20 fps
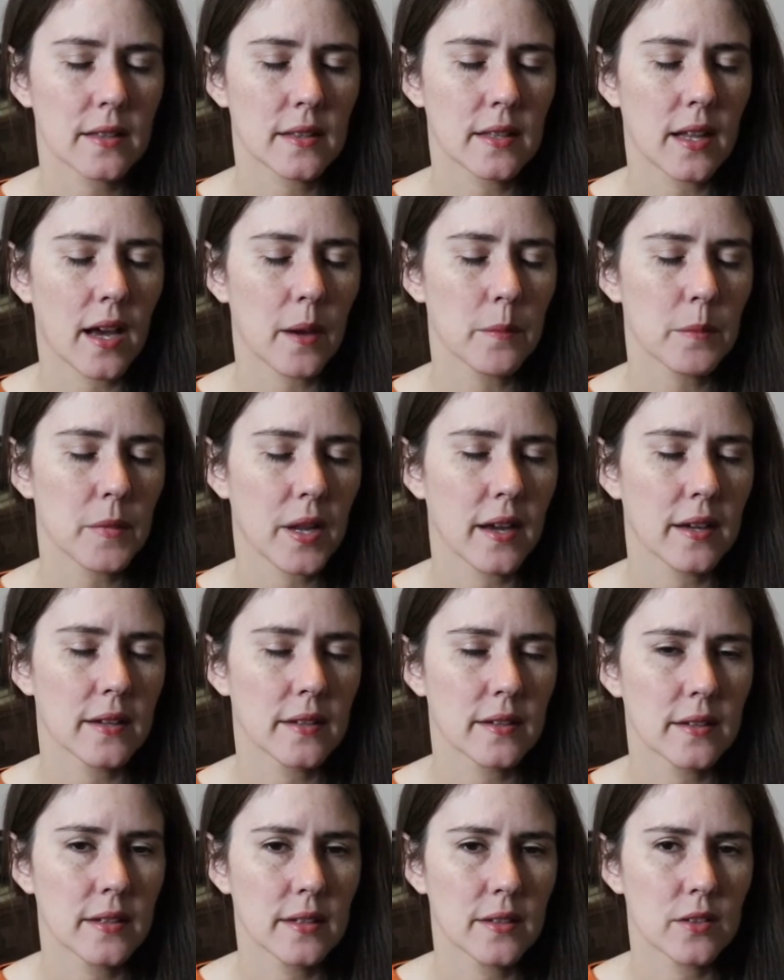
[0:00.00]
I'm not
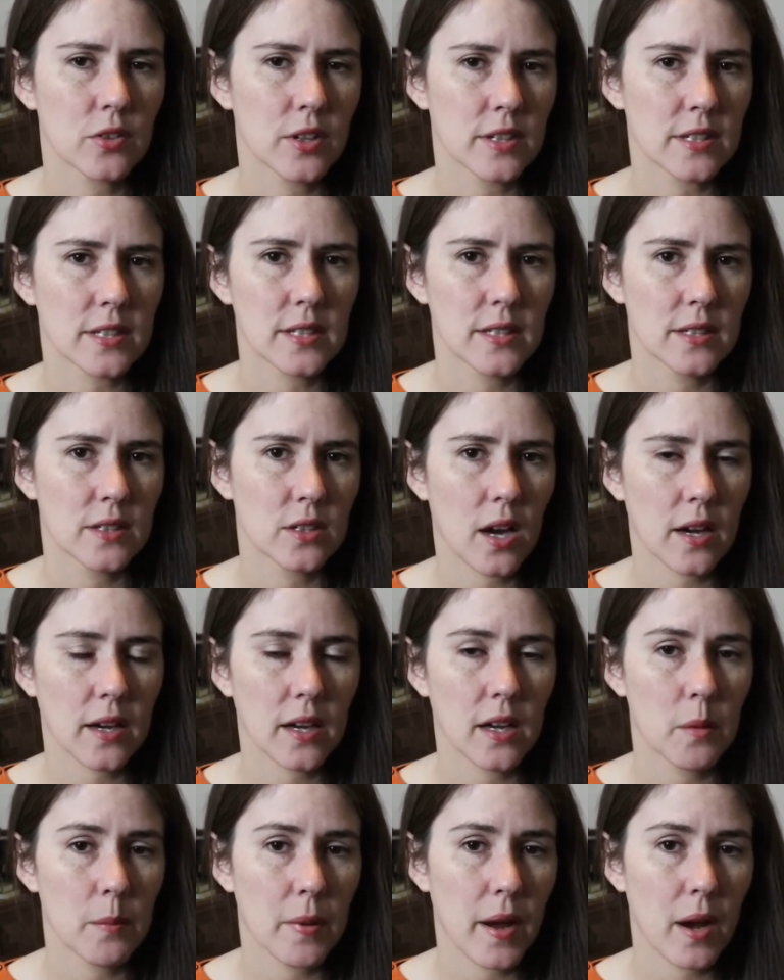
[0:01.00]
interested in
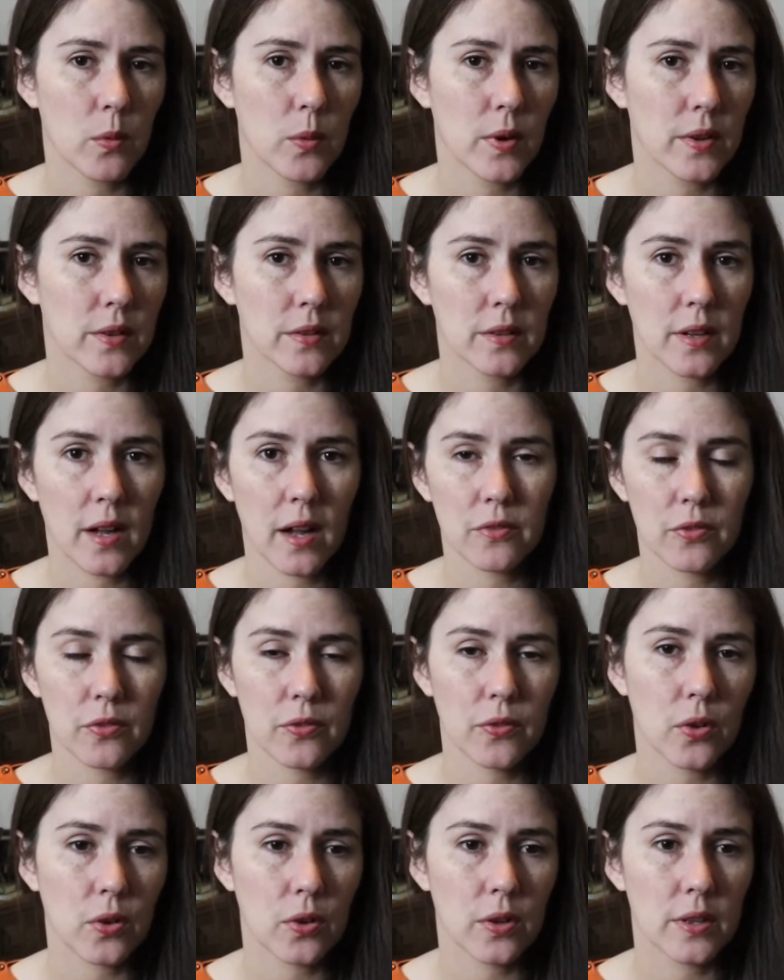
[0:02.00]
talking about whether or not
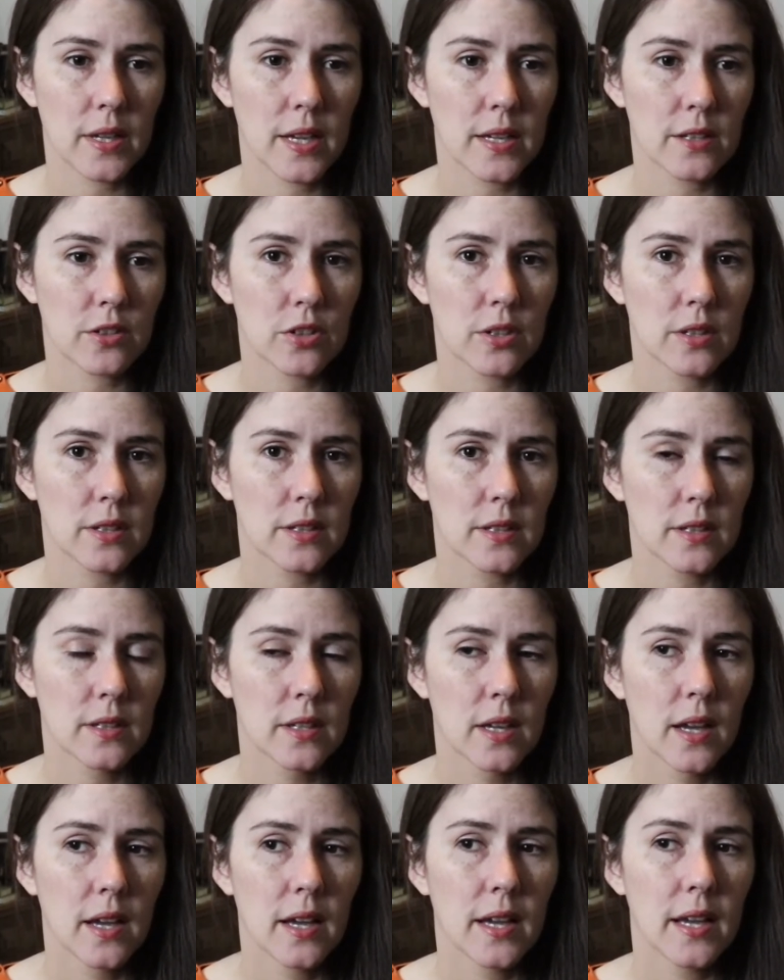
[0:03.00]
fluoridation
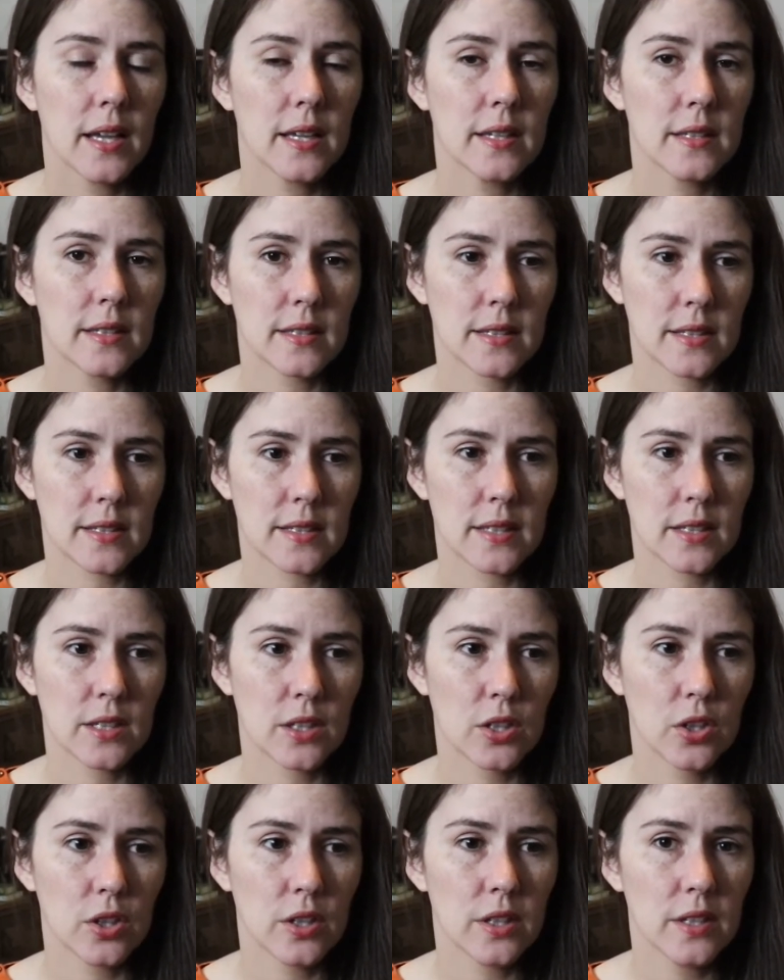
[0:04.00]
is
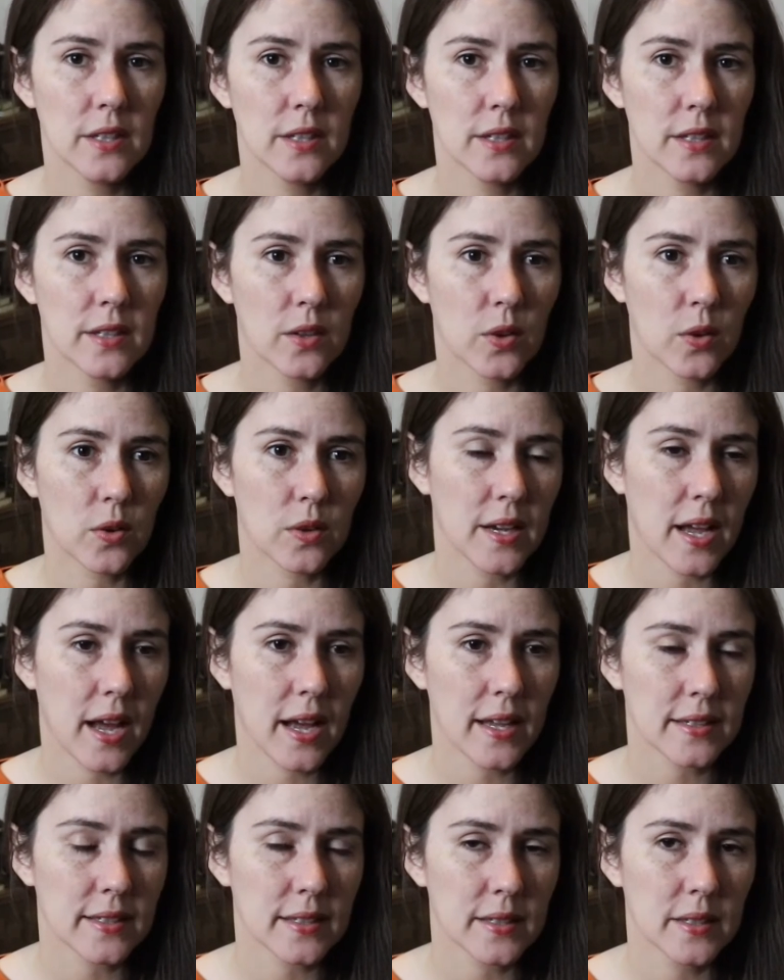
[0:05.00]
good or
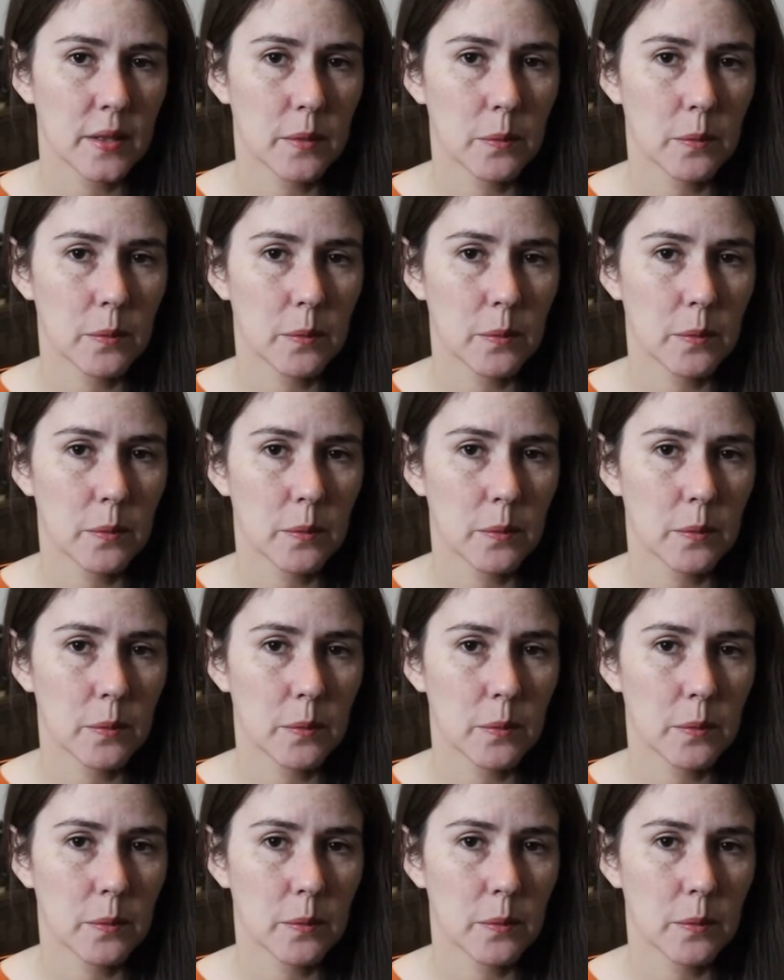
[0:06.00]
not,